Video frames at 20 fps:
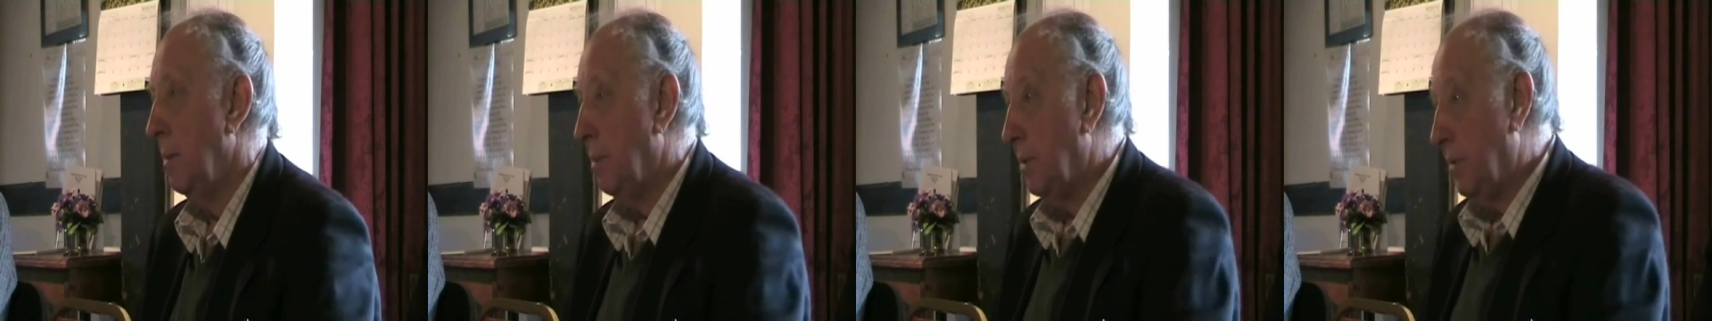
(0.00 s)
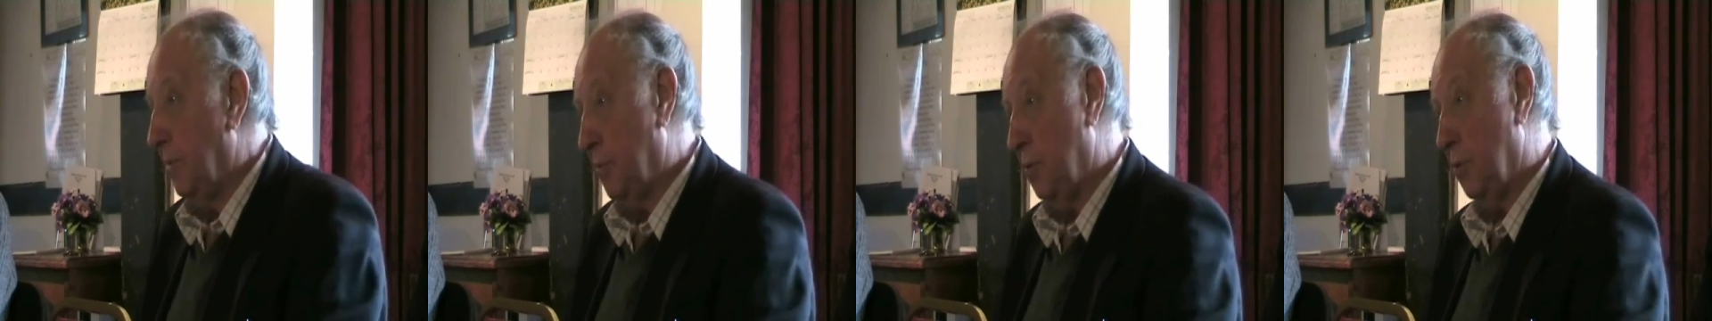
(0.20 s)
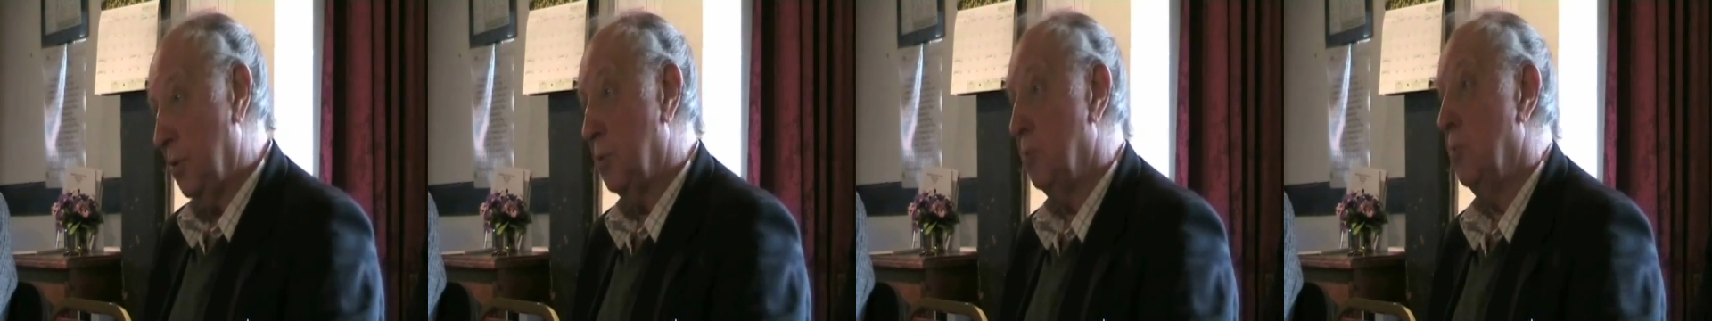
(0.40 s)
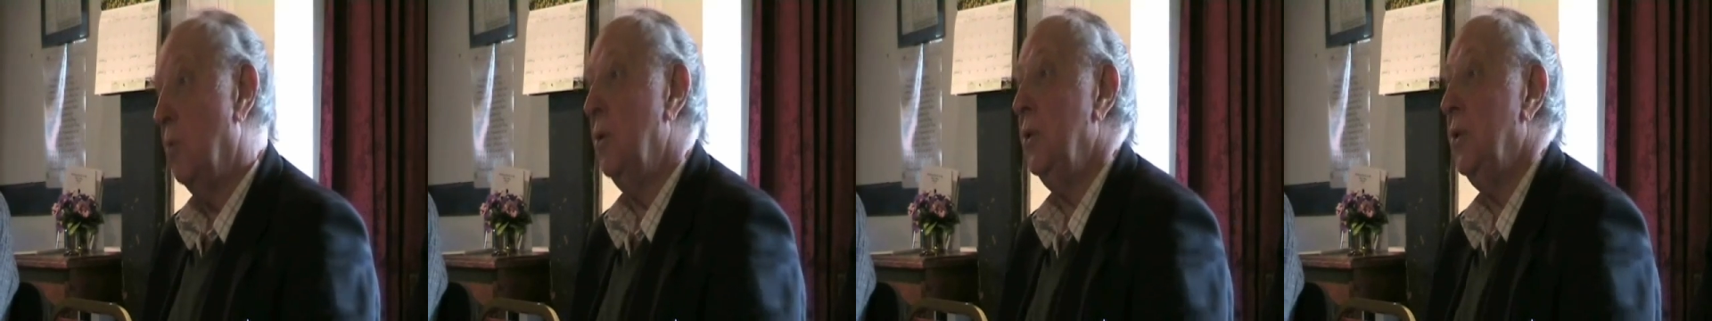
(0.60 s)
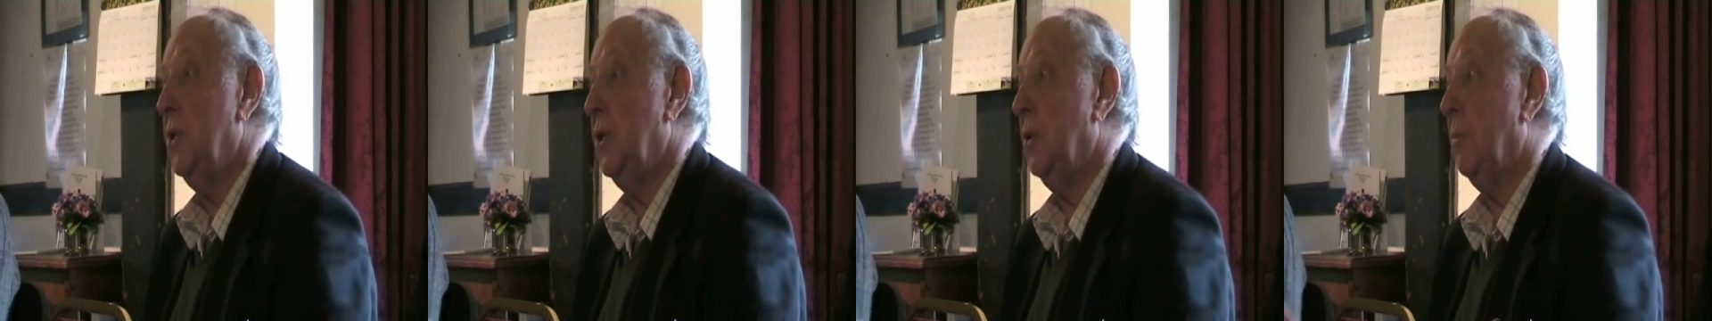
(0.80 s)
But of course,
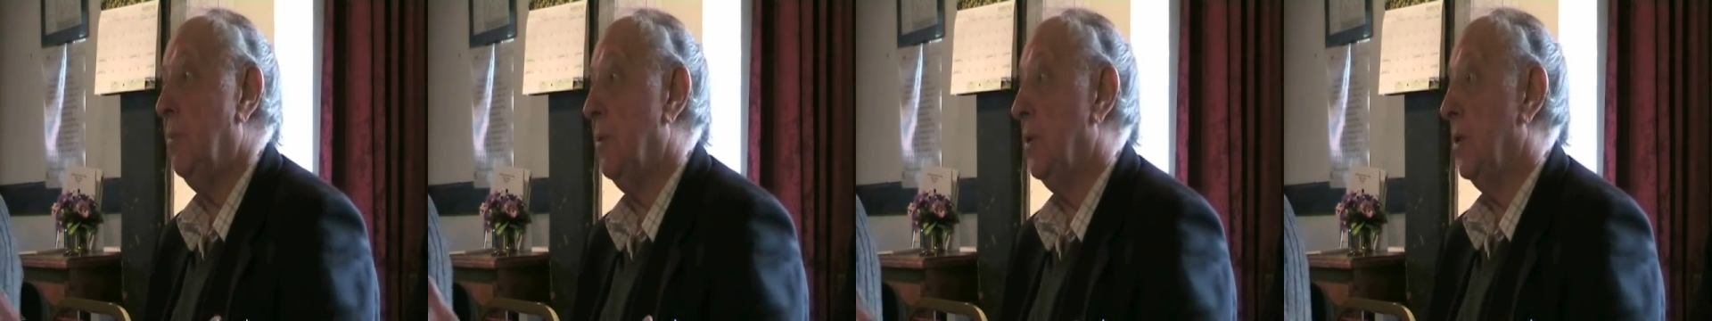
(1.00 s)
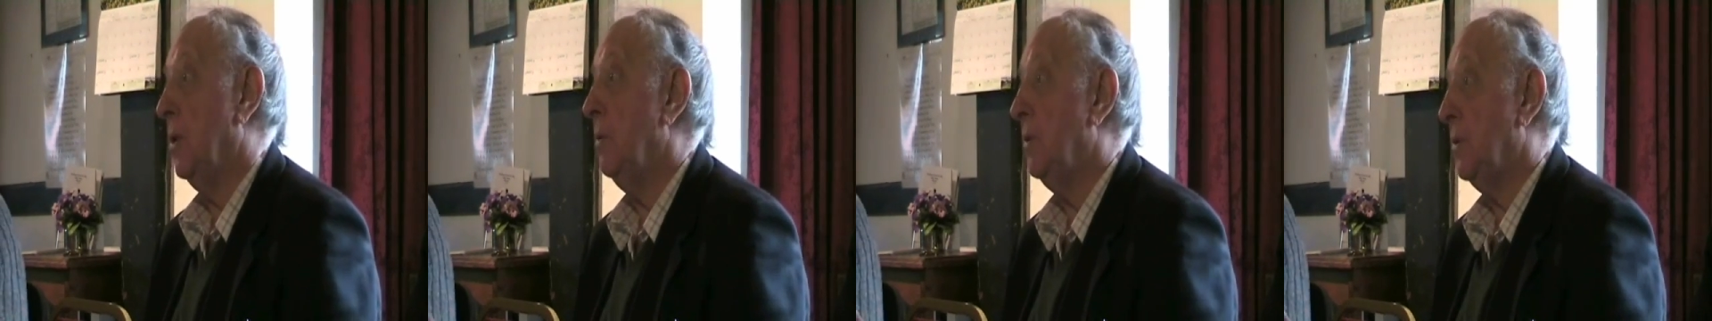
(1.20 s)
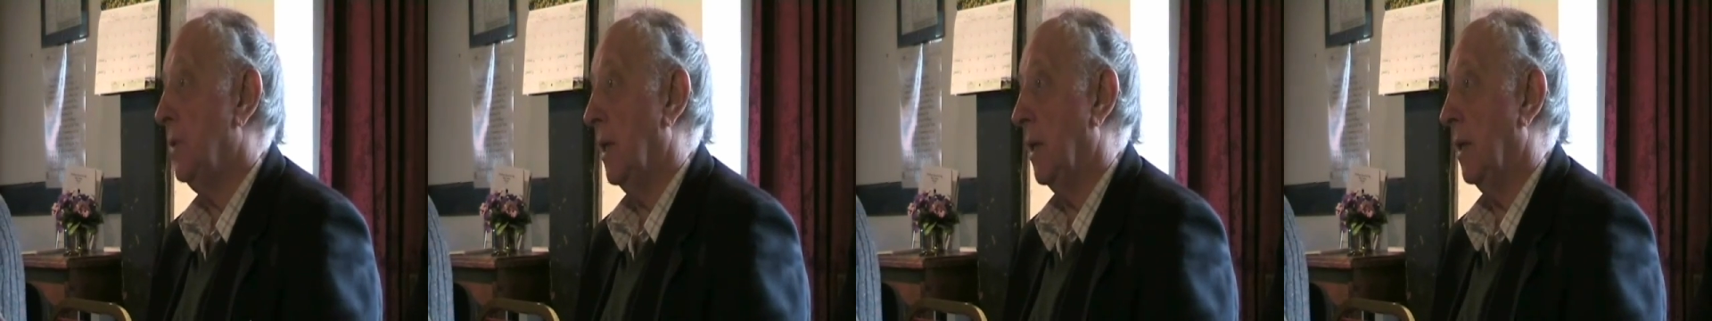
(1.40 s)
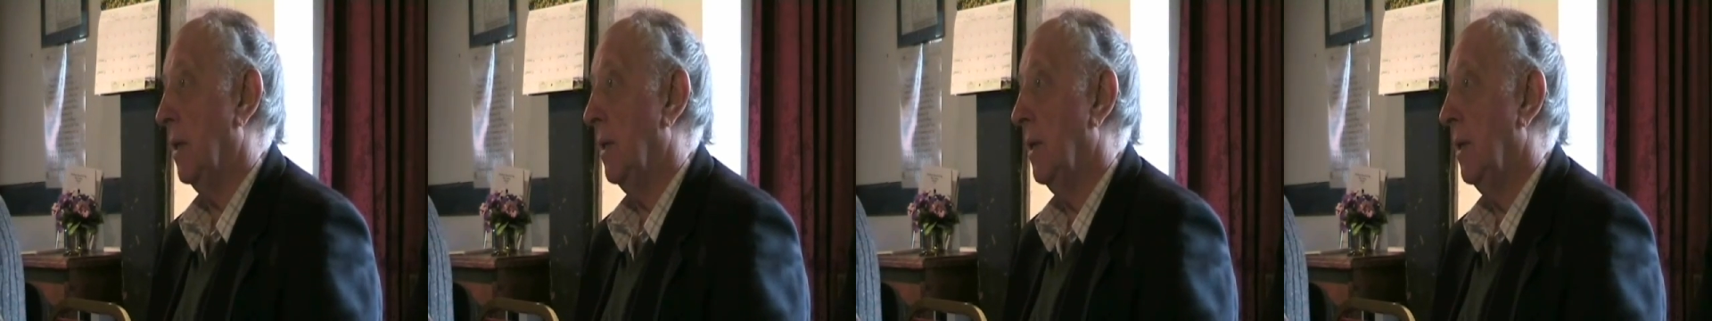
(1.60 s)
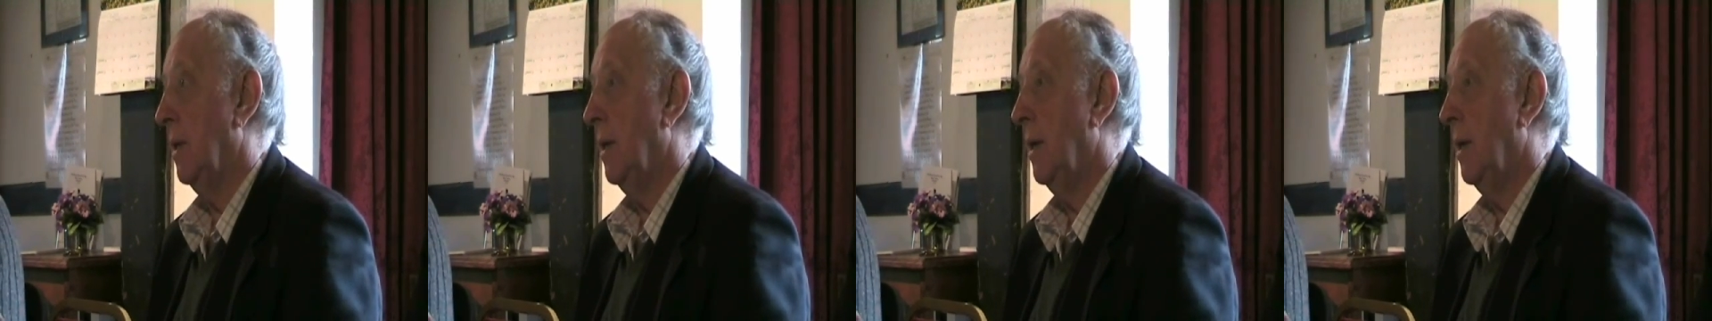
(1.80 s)
once you produce it,